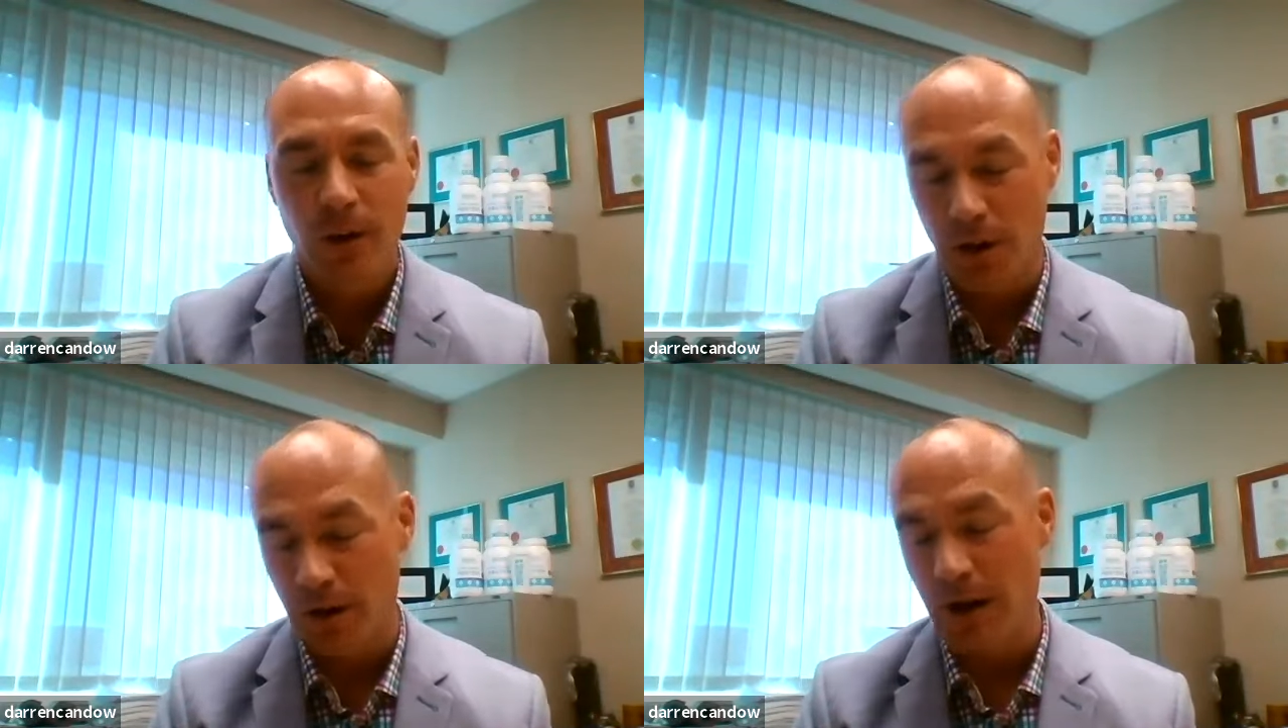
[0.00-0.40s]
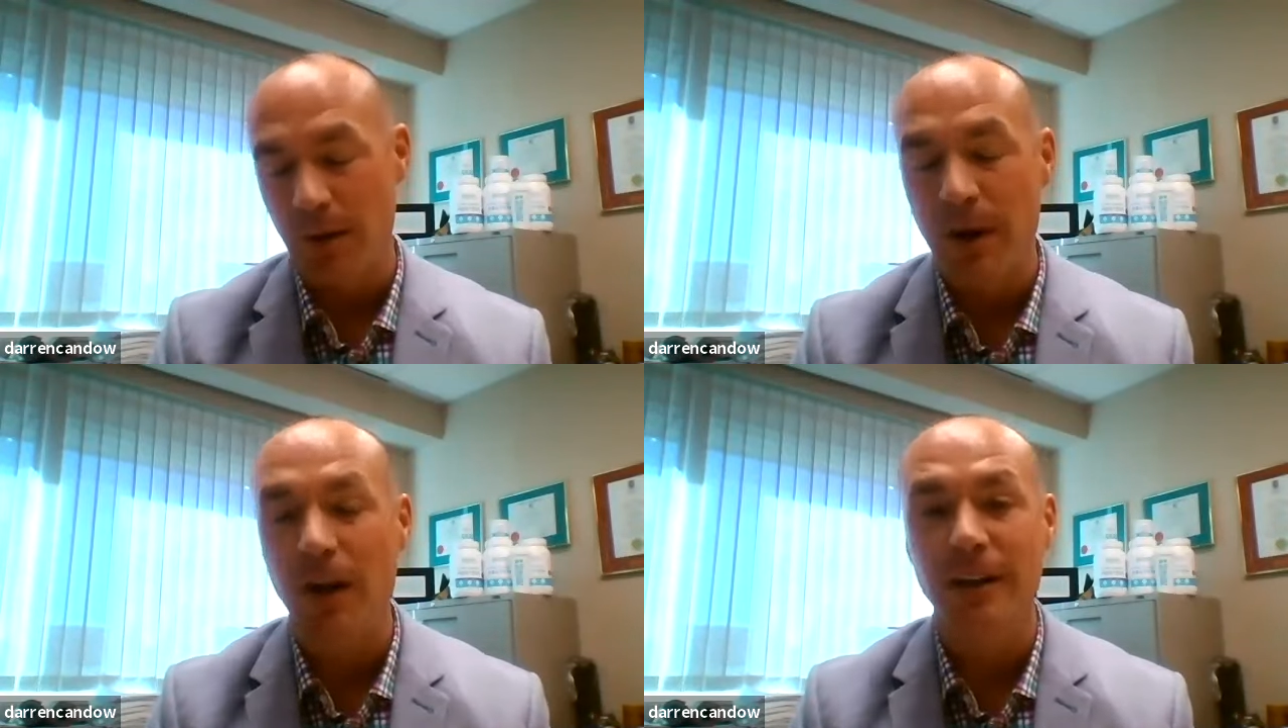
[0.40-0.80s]
or uh,
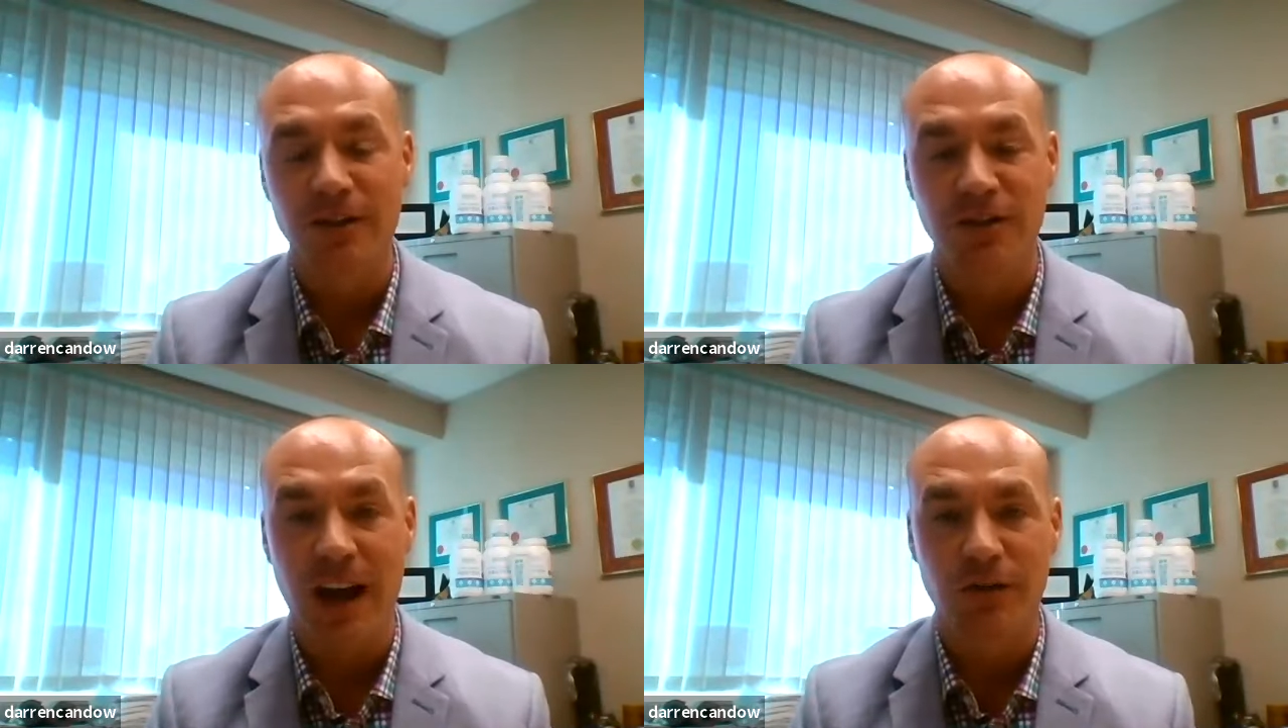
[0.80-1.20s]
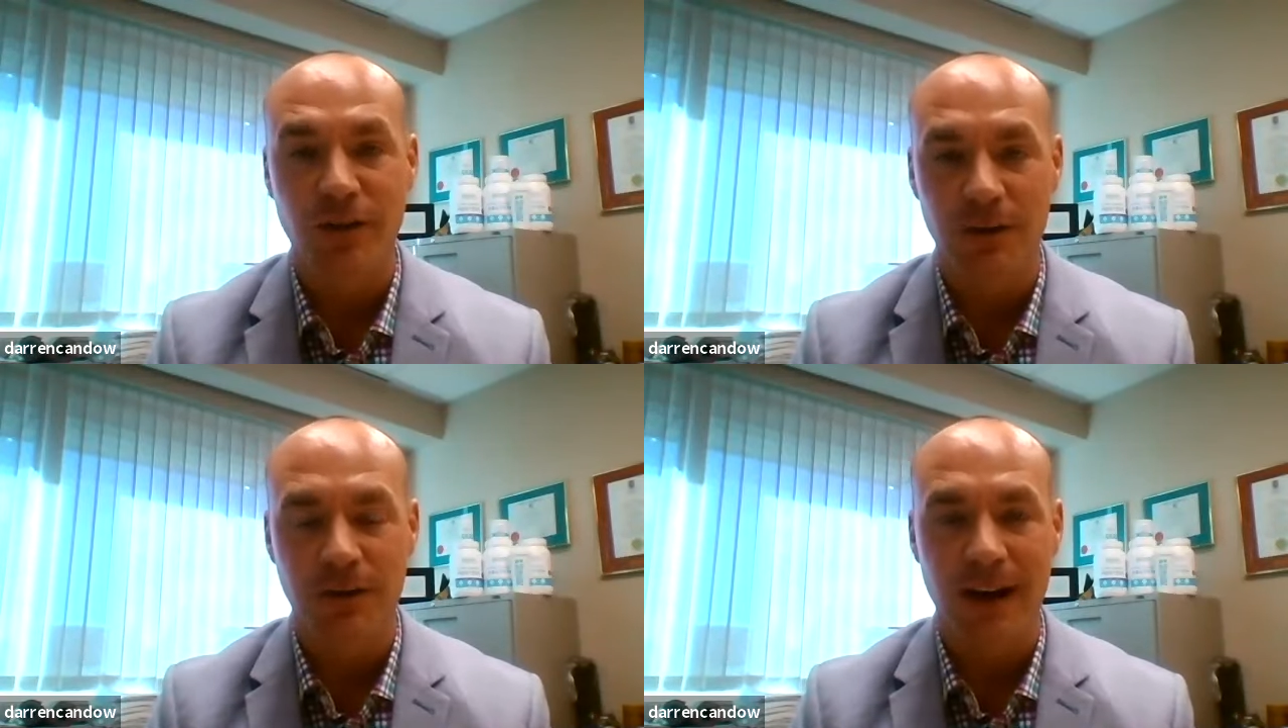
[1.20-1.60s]

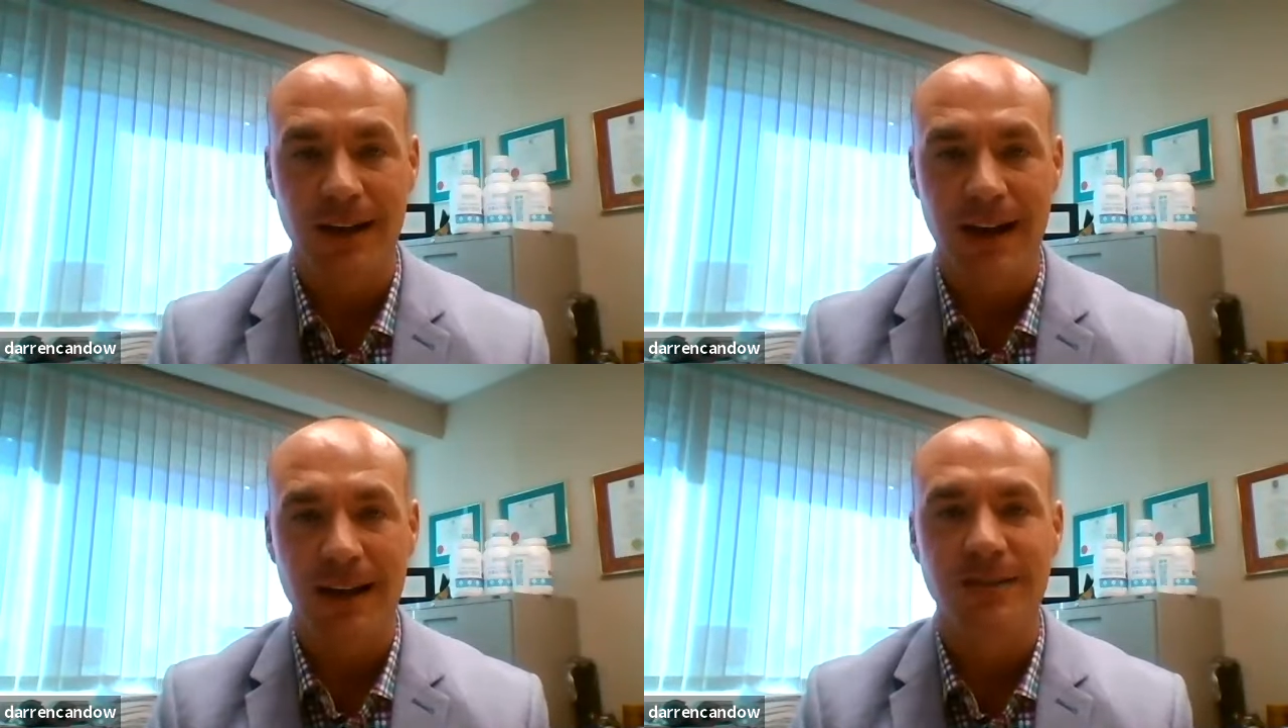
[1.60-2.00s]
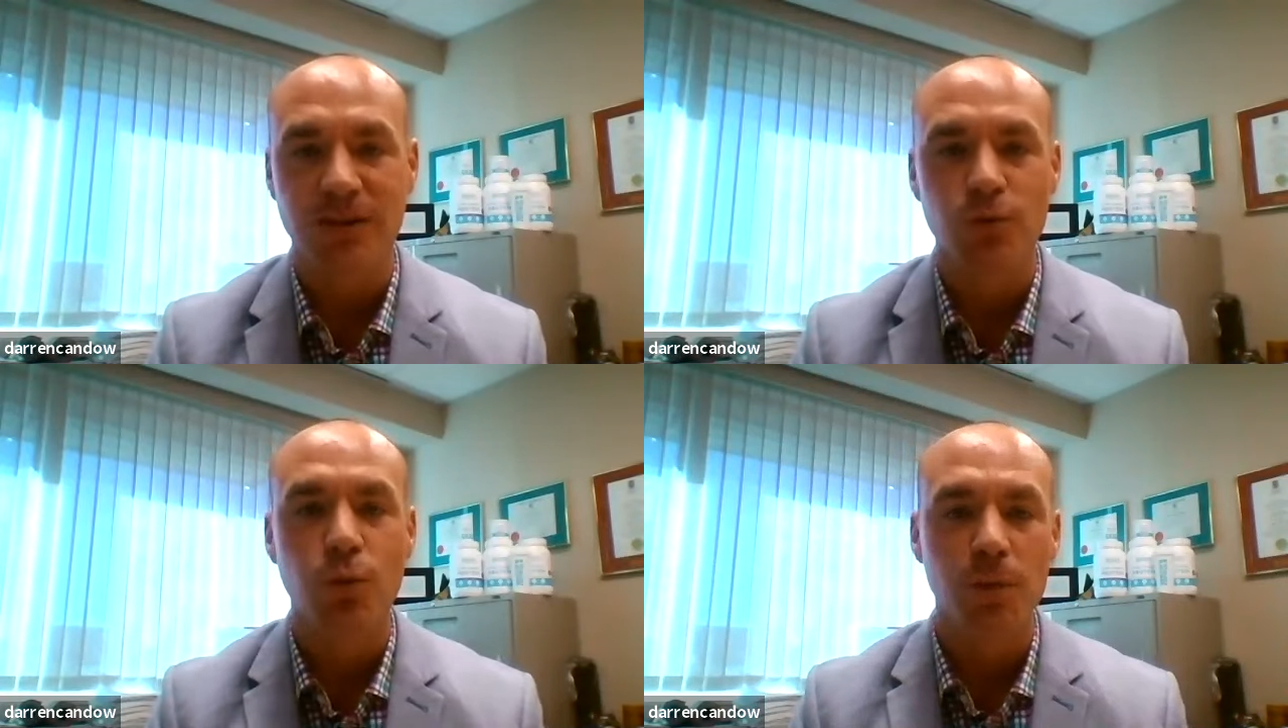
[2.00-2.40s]
polyunsaturated fatty
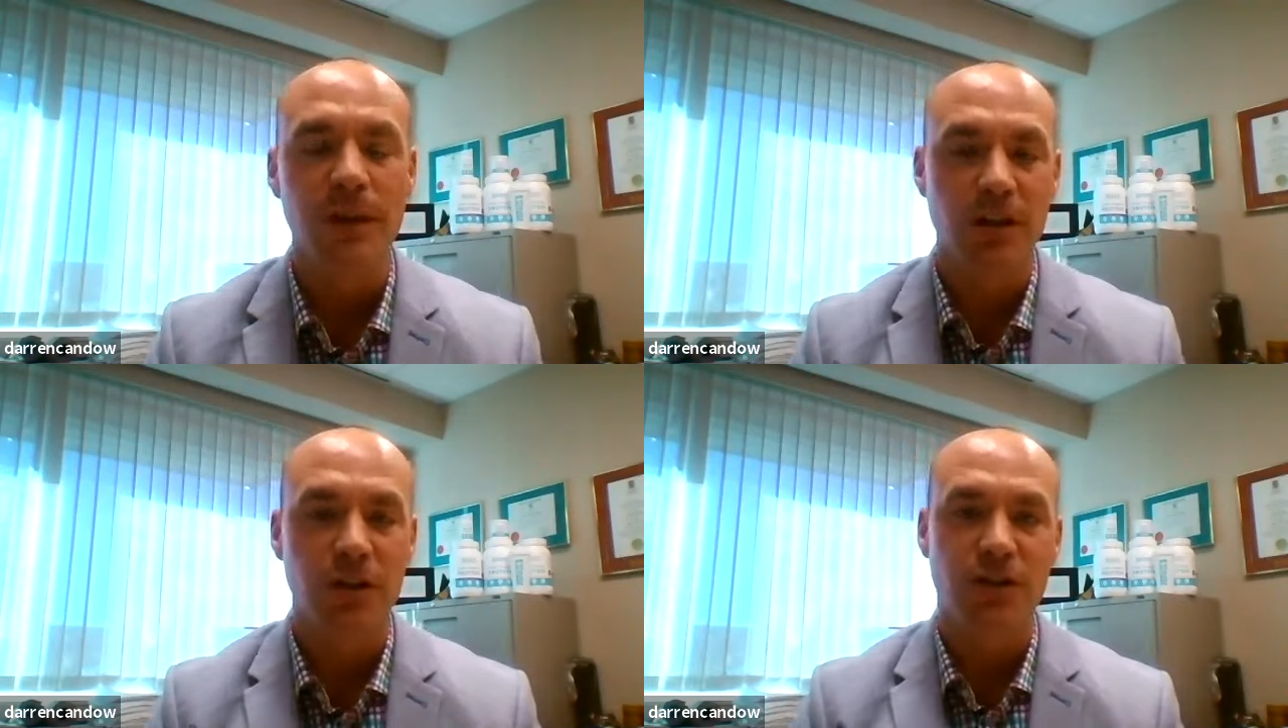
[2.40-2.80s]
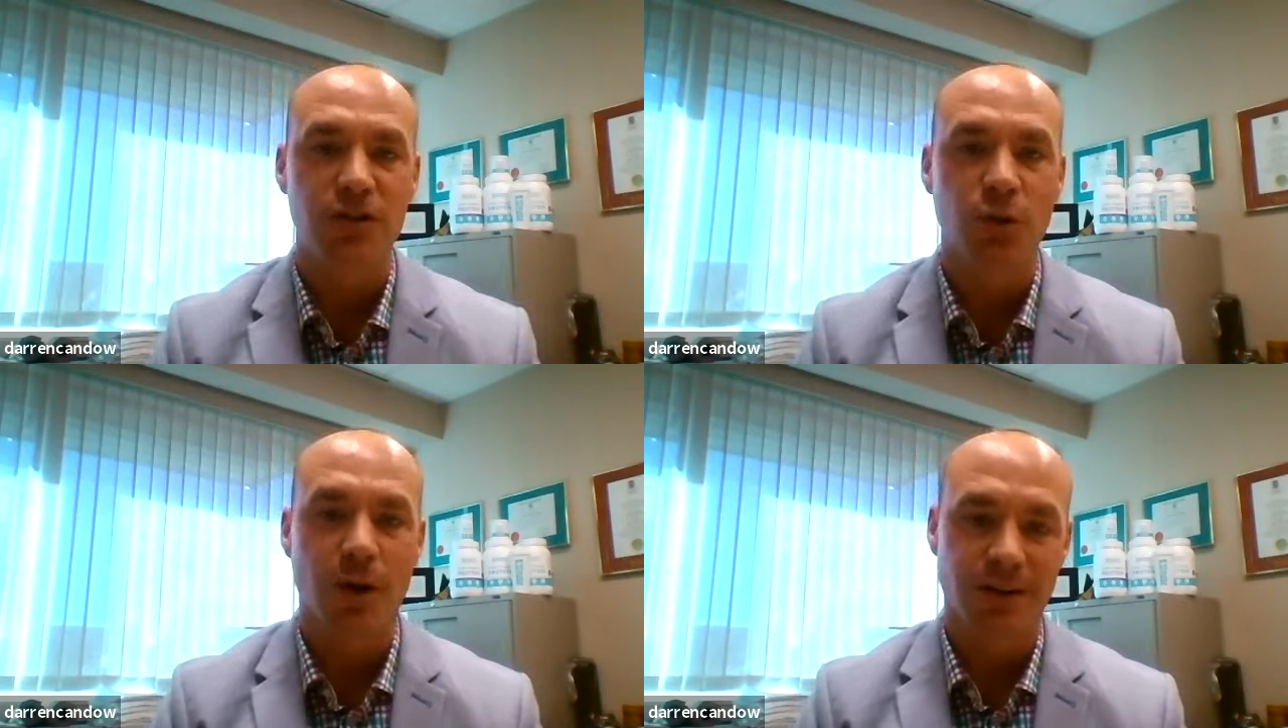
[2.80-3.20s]
acids would be a good
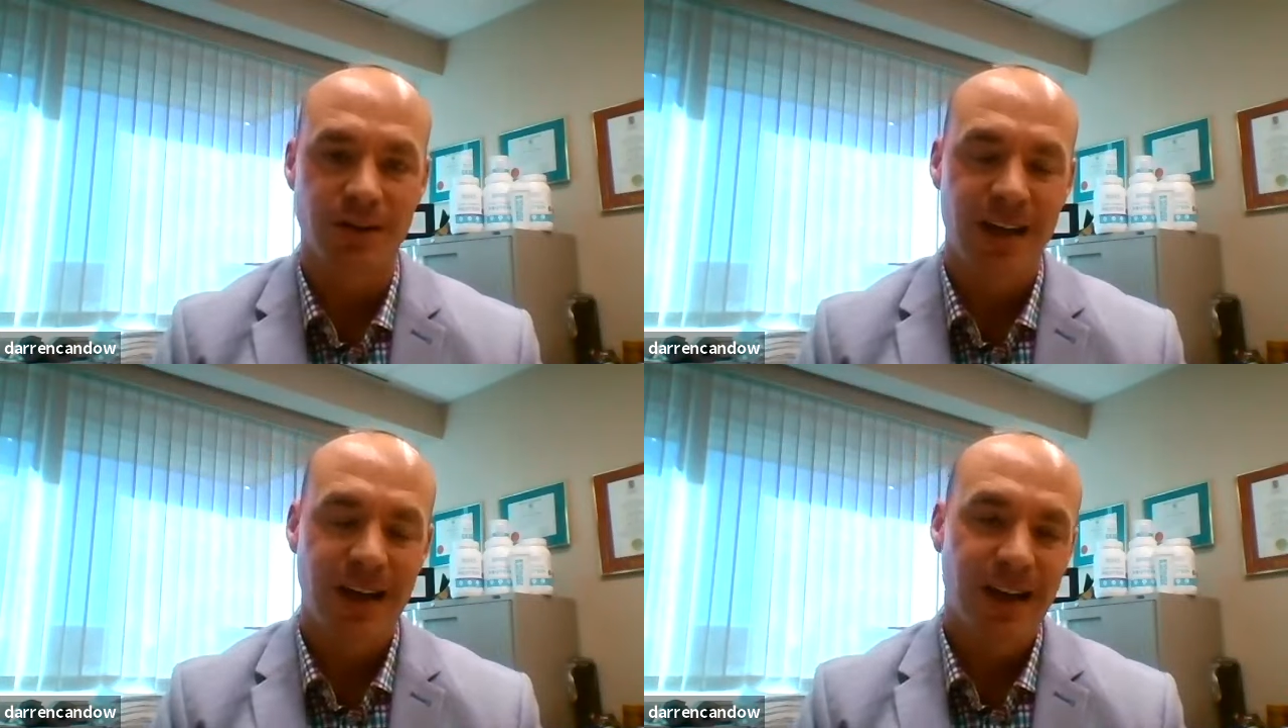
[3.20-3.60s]
source.